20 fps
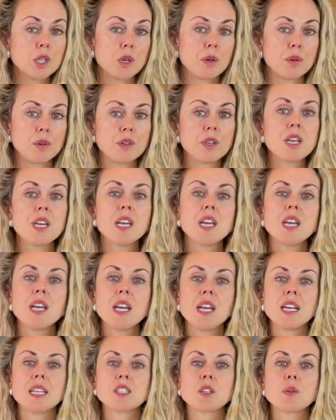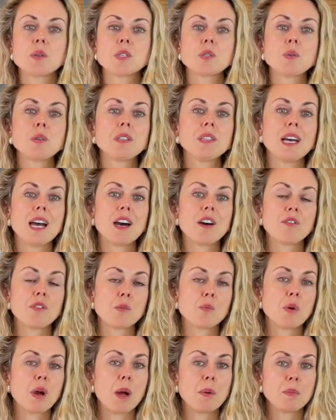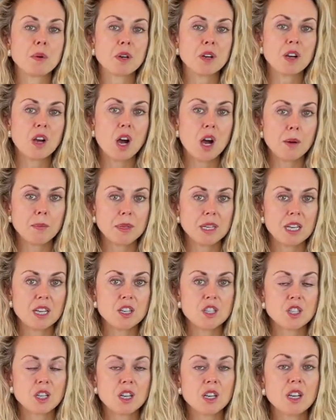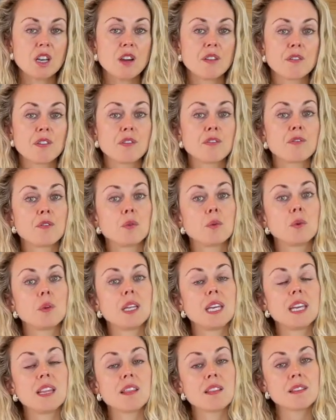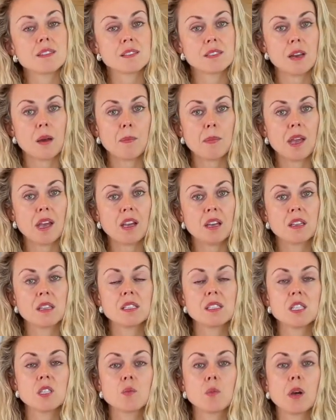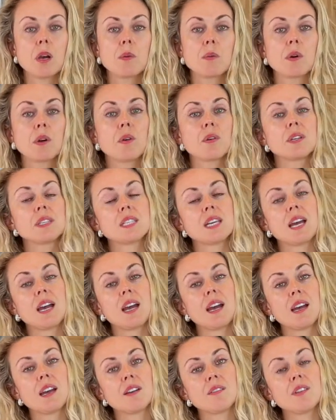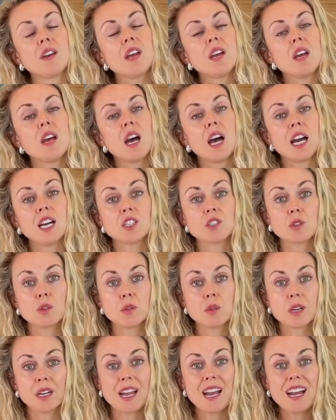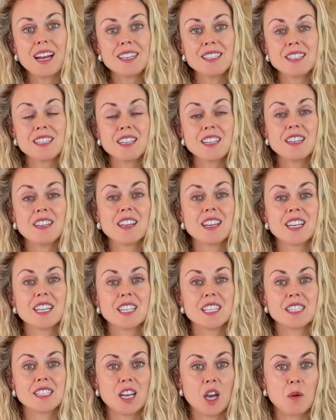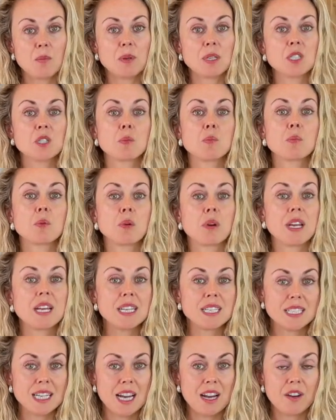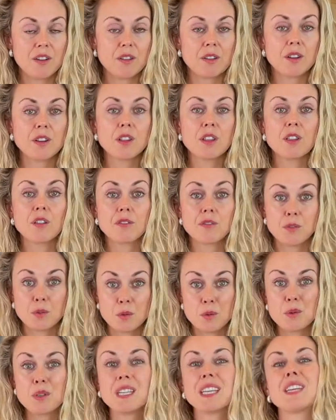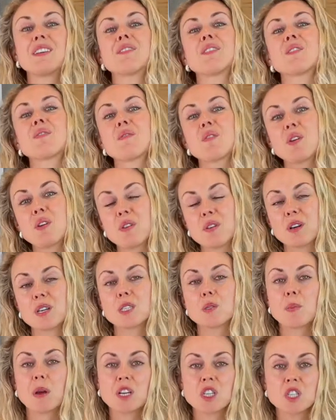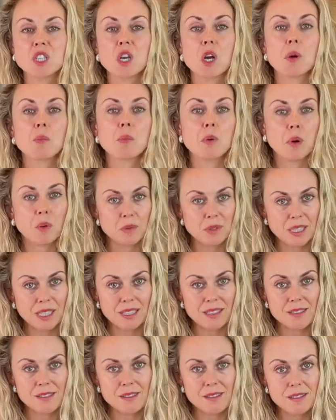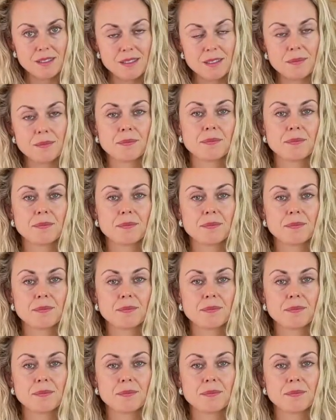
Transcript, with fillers: tone, it's going to allow for proper accommodation of the food in the stomach. This is where we're going to have hydrochloric acid that is helping to break down the food even further, especially our proteins.